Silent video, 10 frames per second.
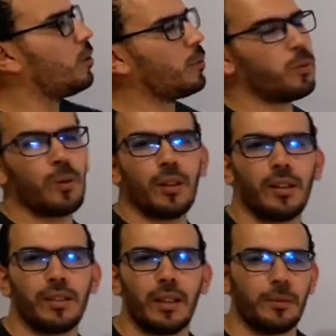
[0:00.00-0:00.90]

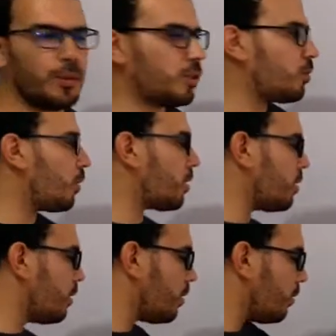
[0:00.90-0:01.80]
4 WH
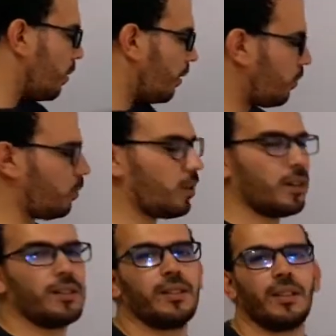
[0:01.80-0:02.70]
questions and we have 4
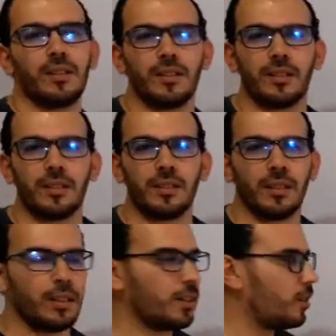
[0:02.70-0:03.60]
sentences.
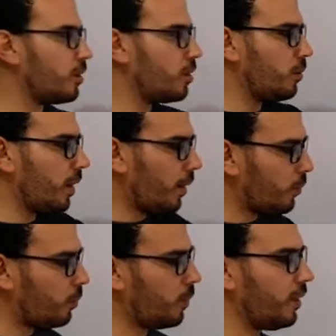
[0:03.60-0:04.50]
So you have
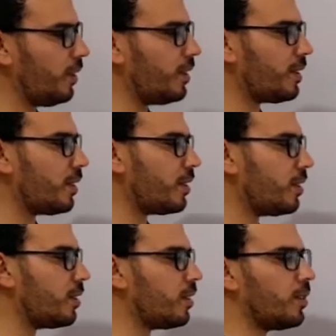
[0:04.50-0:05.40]
to read these
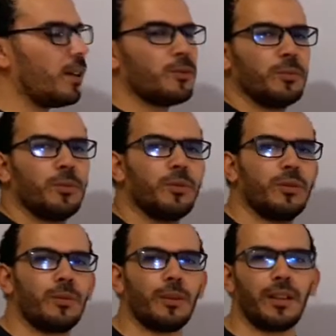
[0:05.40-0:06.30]
sentences and you have to put the
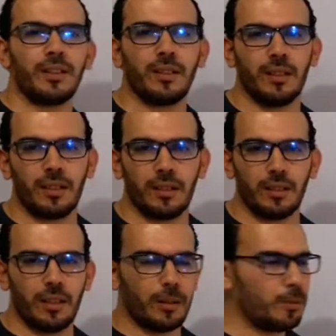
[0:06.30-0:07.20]
right
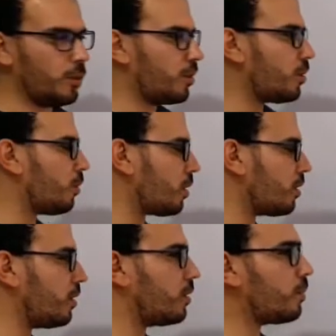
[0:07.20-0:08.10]
WH question
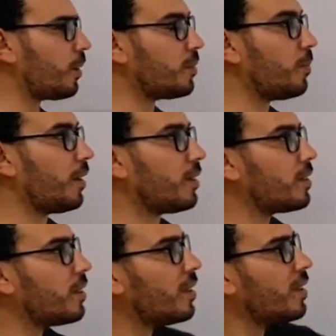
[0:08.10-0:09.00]
in the right place.